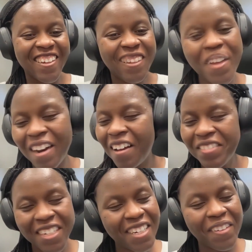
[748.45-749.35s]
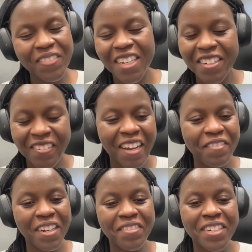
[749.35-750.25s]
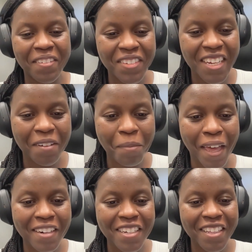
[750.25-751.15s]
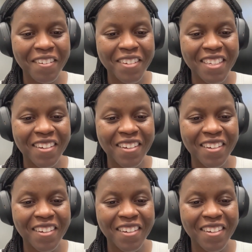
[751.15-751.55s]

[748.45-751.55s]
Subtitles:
But oftentimes I don't have enough time to get back to those.